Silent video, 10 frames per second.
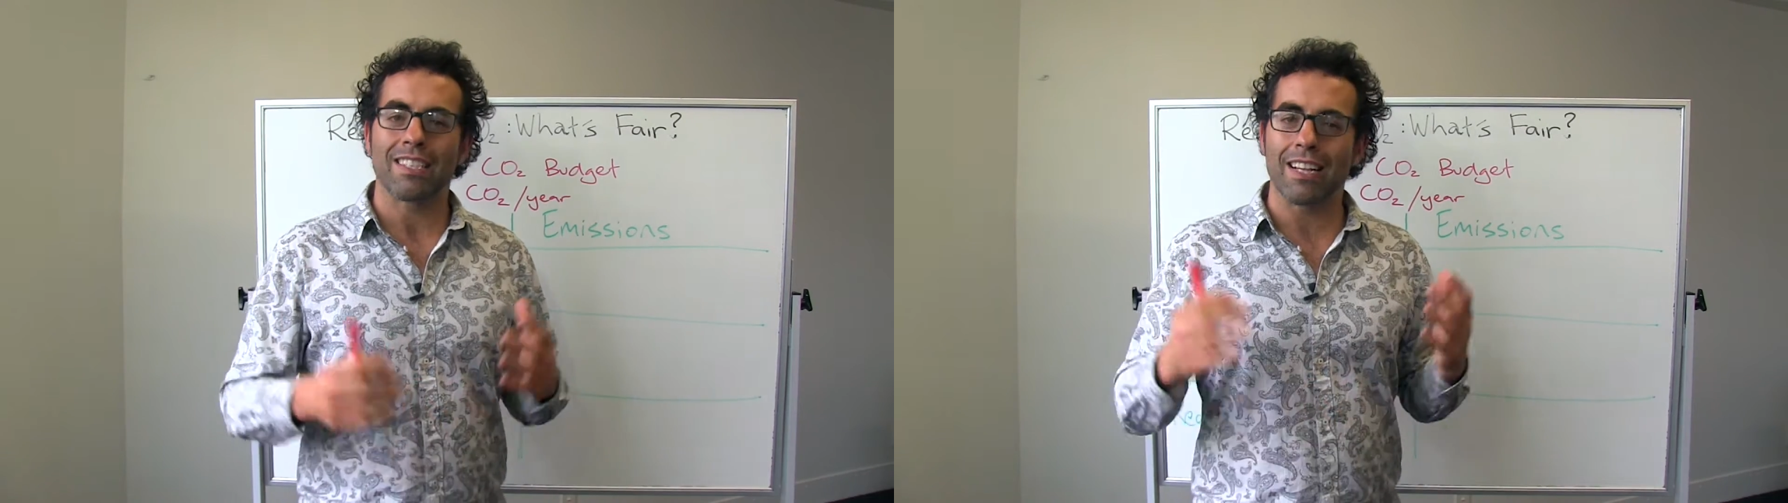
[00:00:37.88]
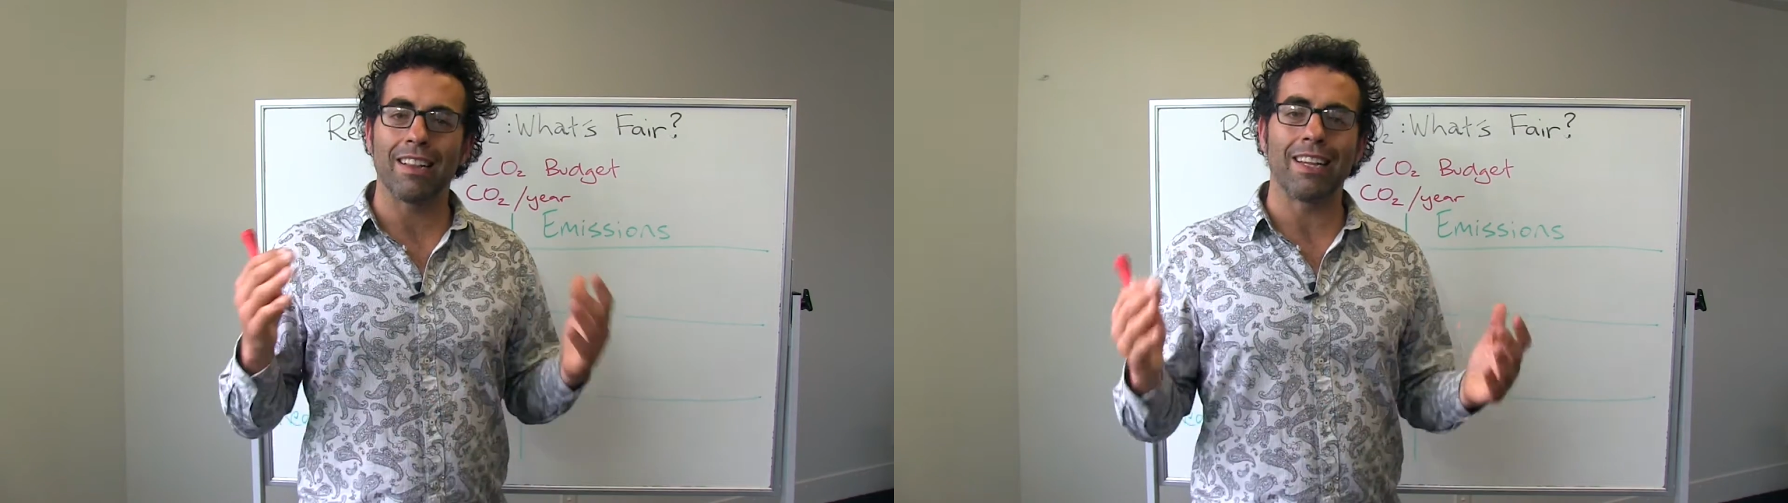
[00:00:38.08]

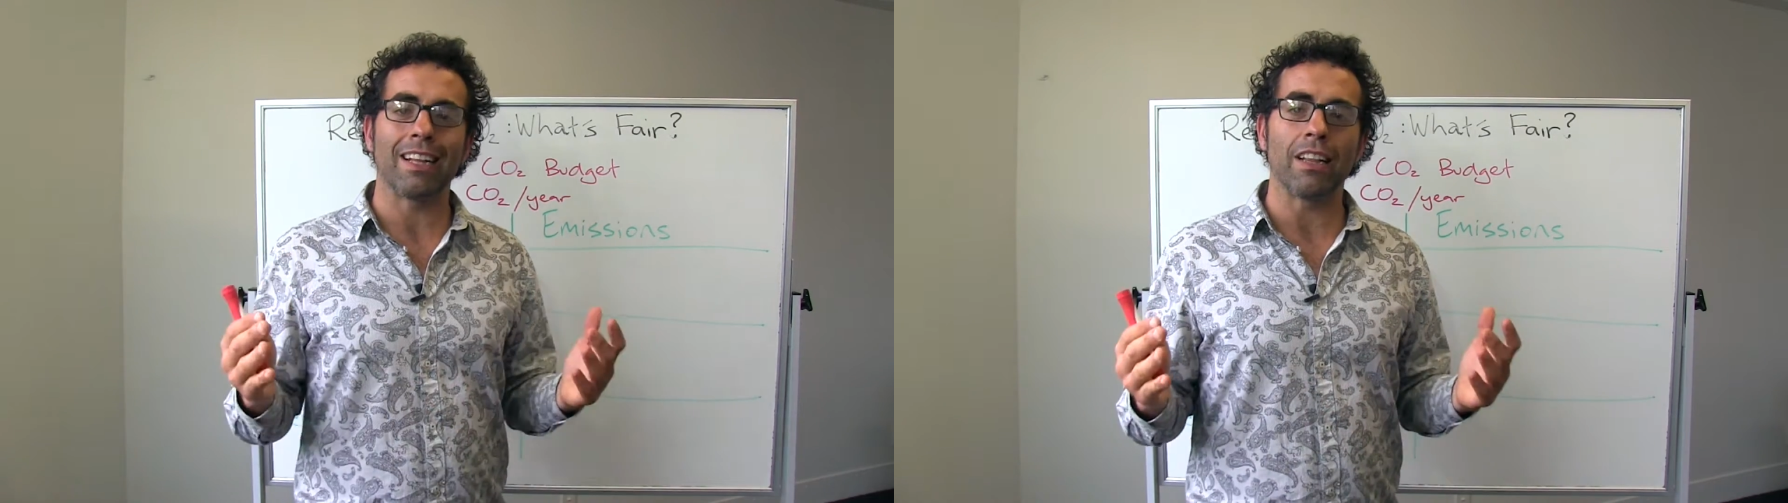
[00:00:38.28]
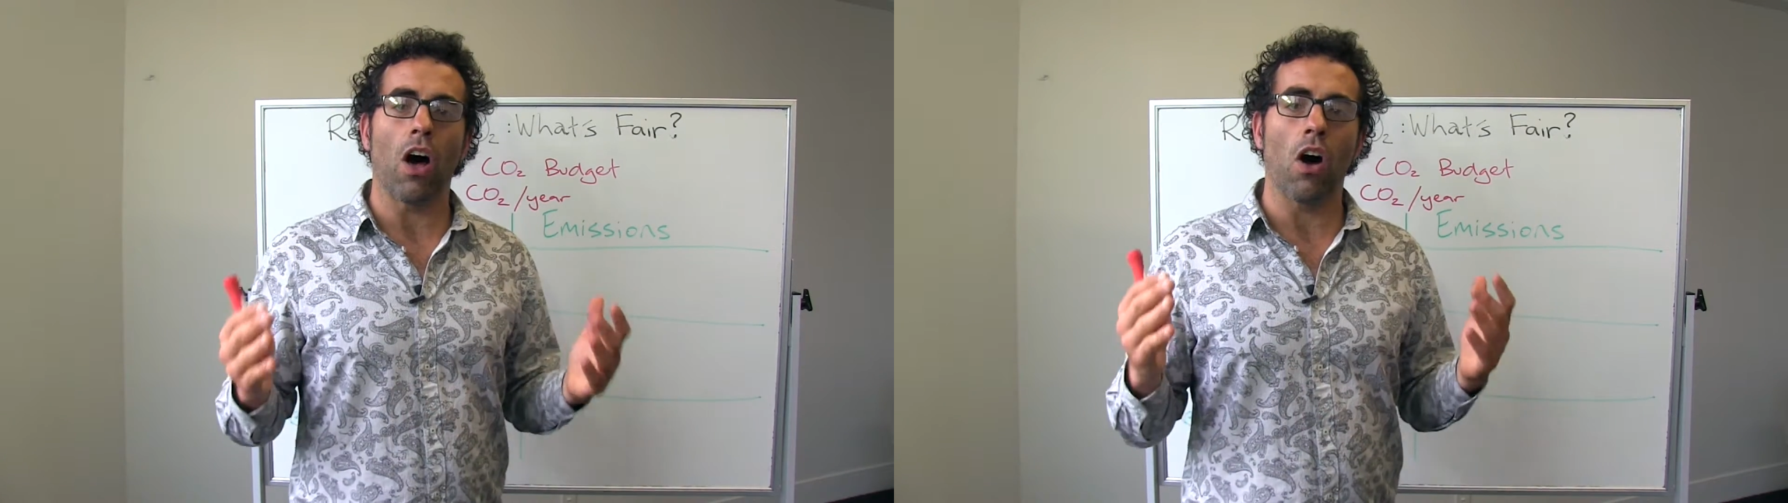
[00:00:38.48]
is a
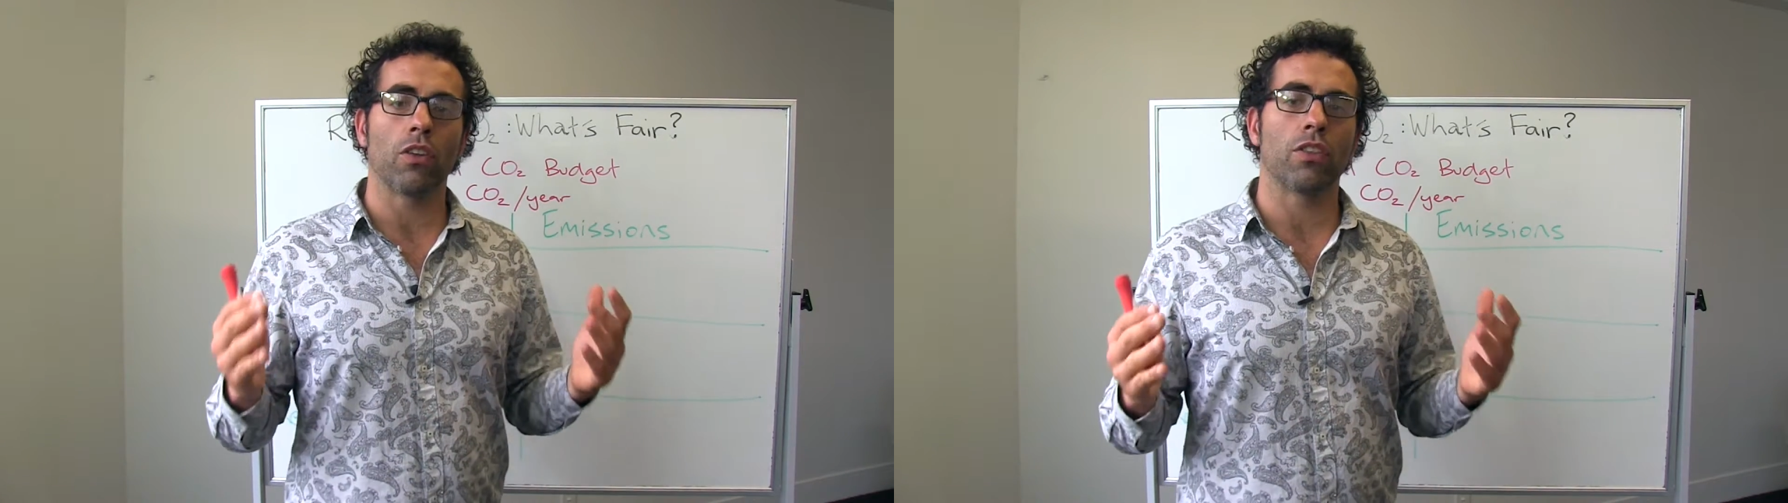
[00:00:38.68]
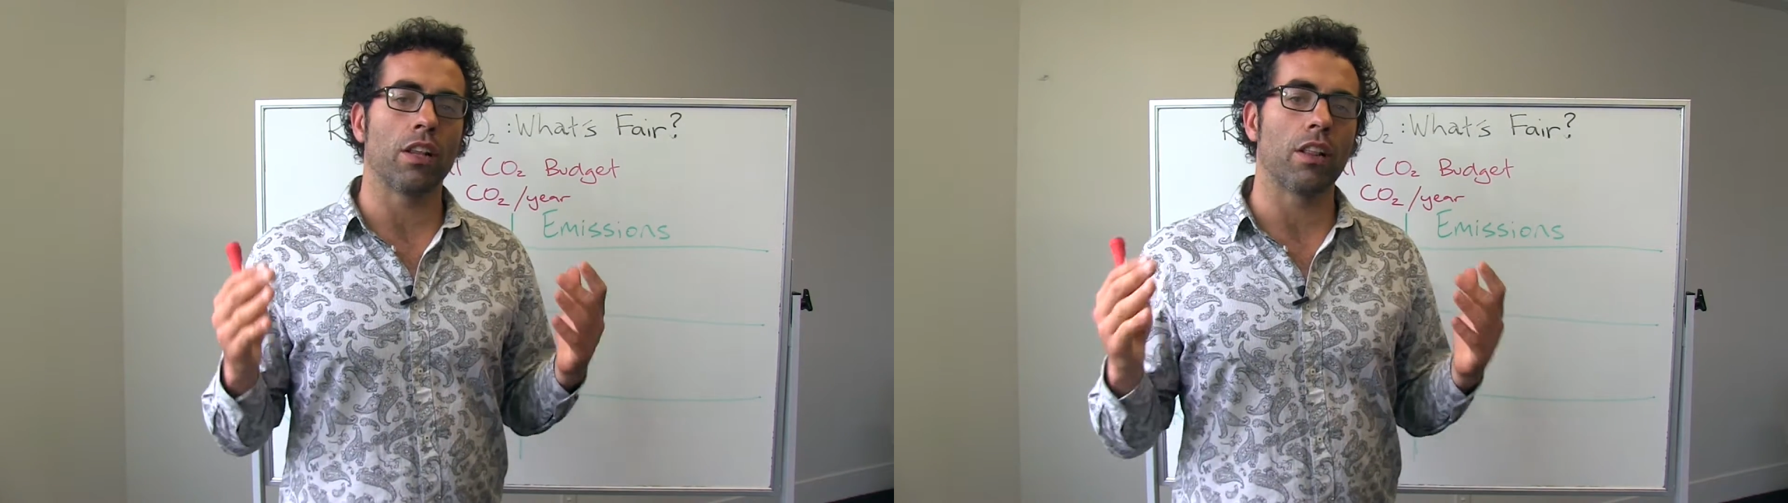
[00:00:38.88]
little
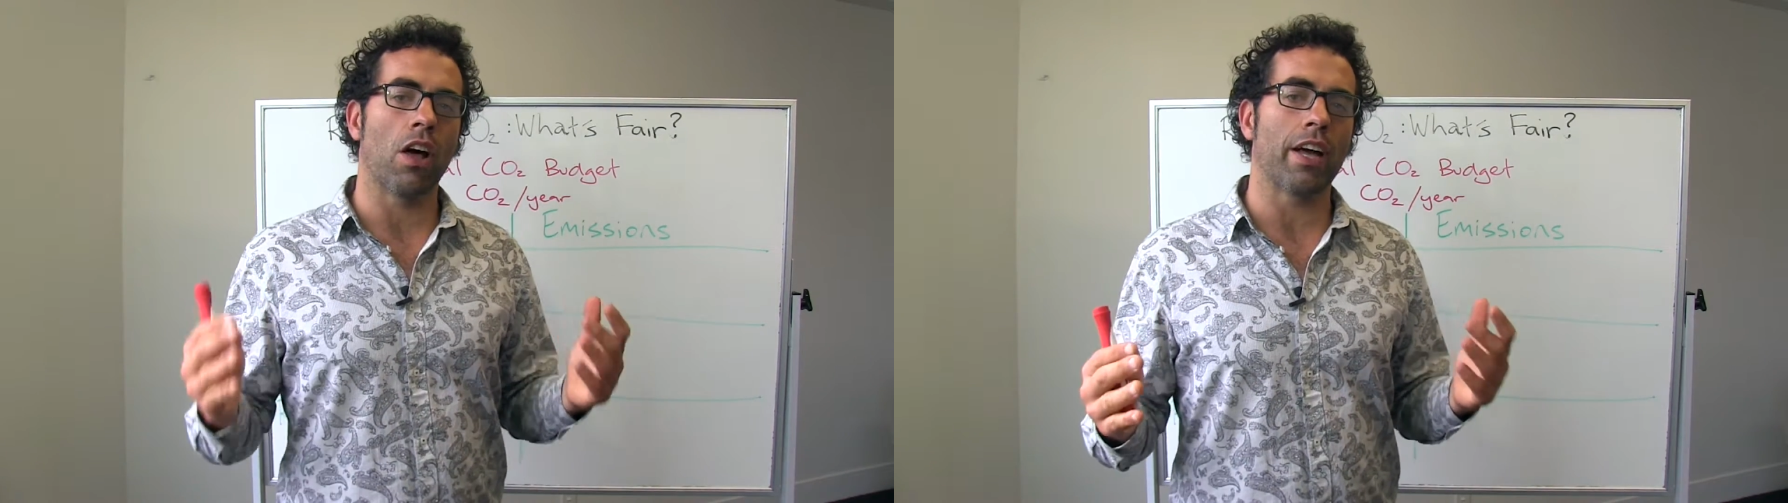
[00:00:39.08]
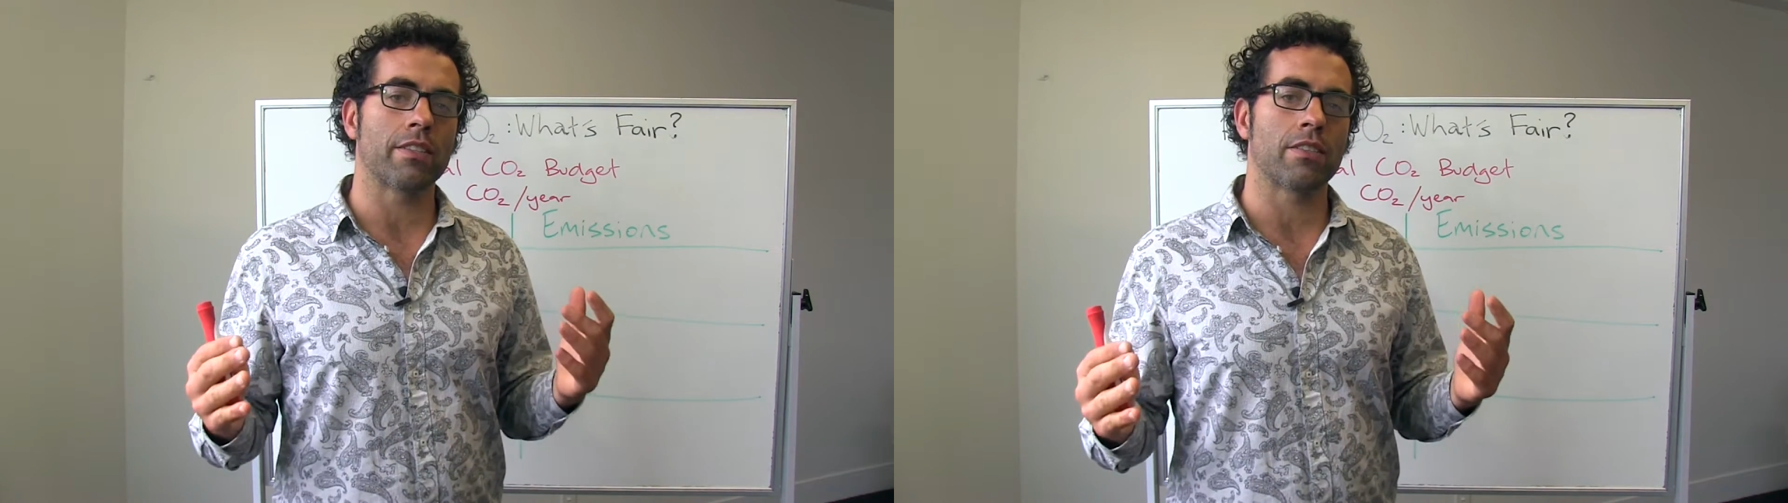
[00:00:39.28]
on the
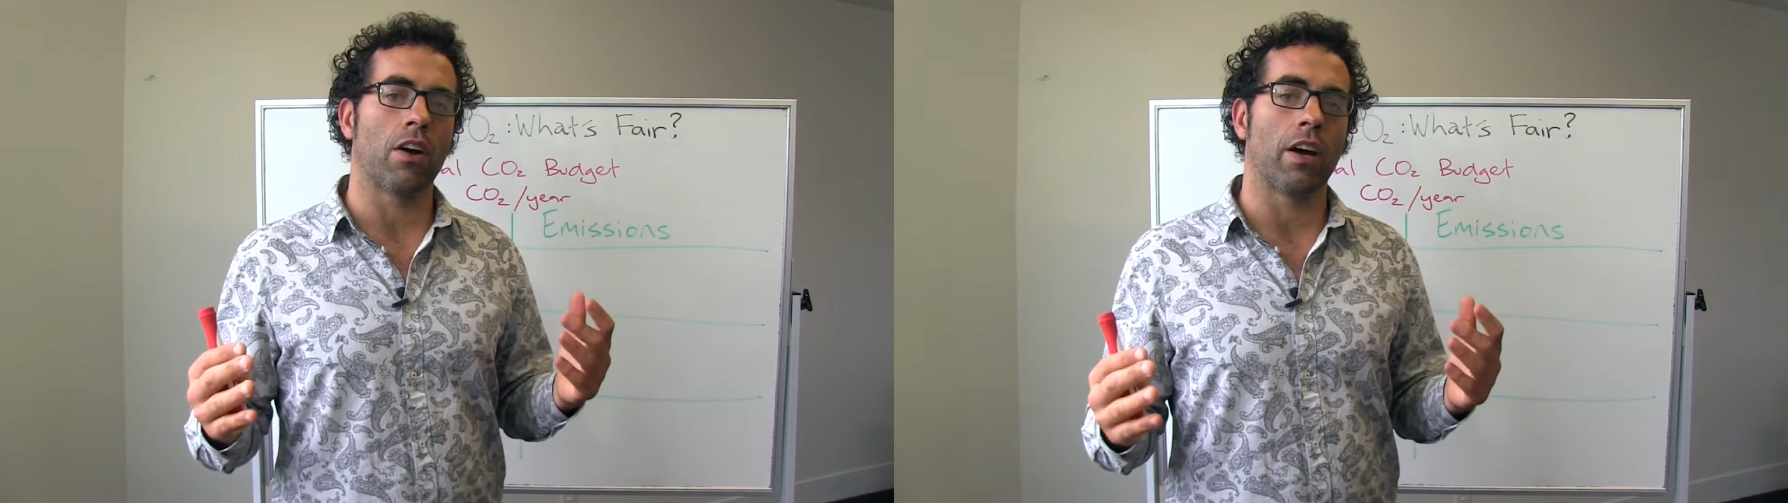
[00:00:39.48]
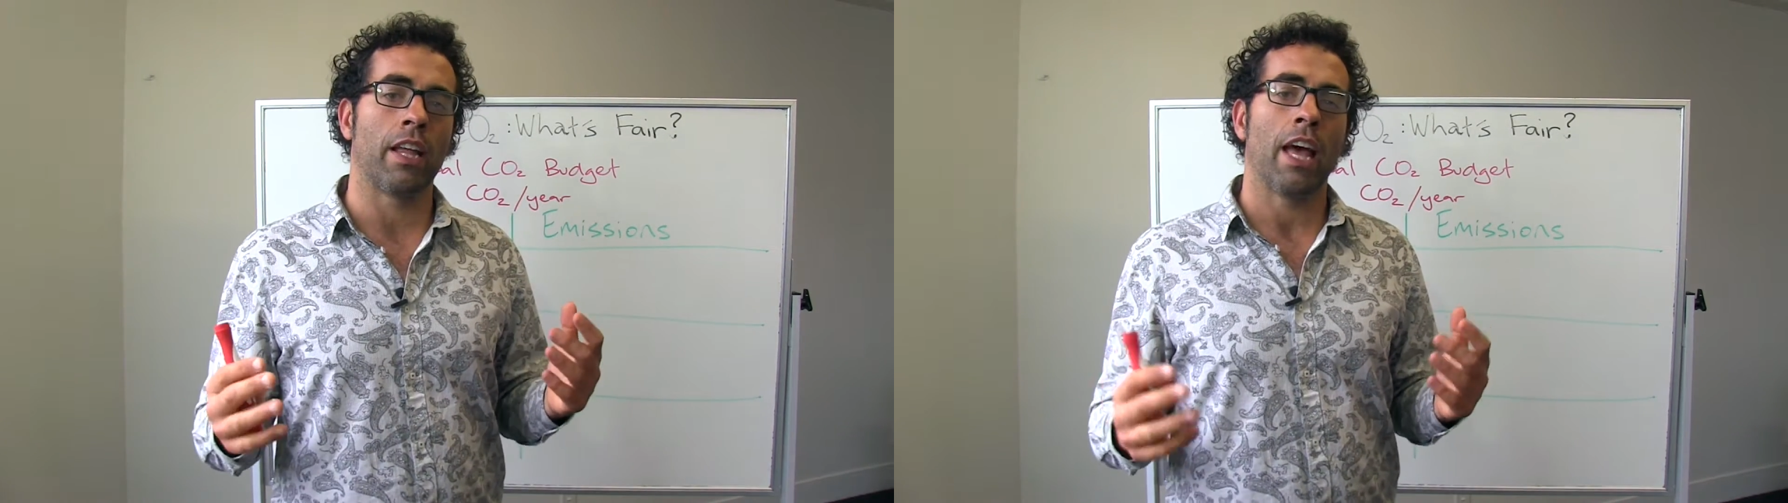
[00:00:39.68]
light
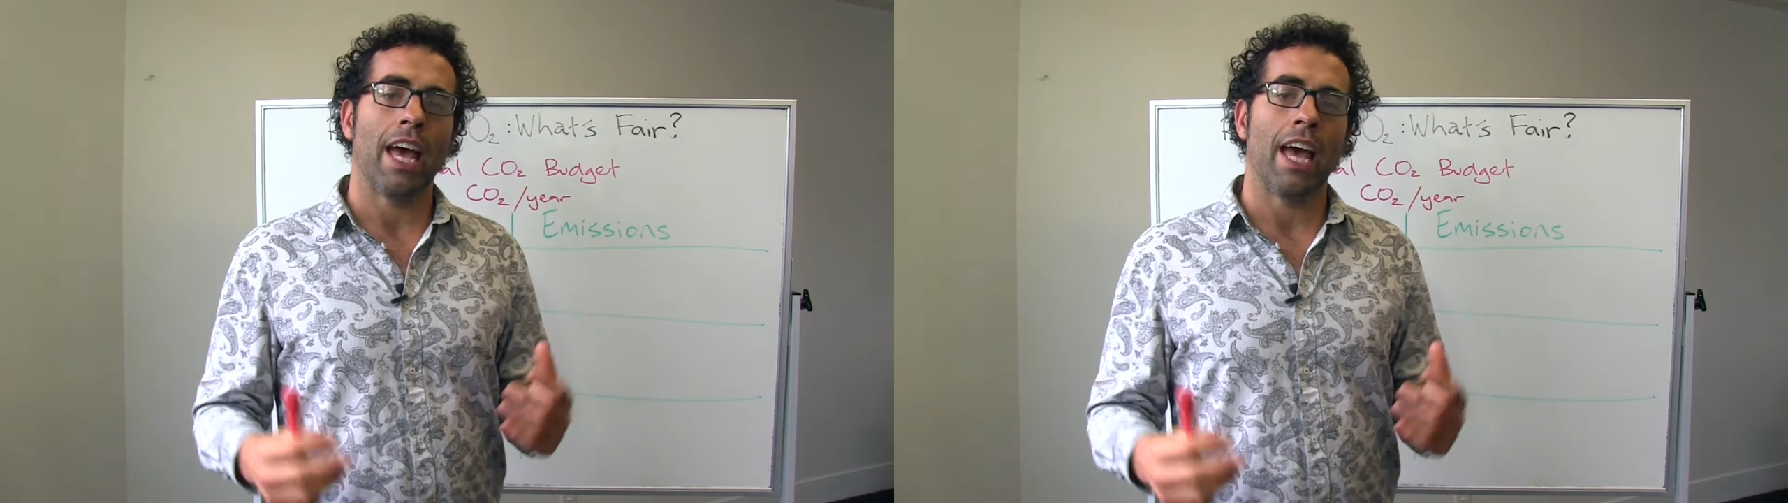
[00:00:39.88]
side,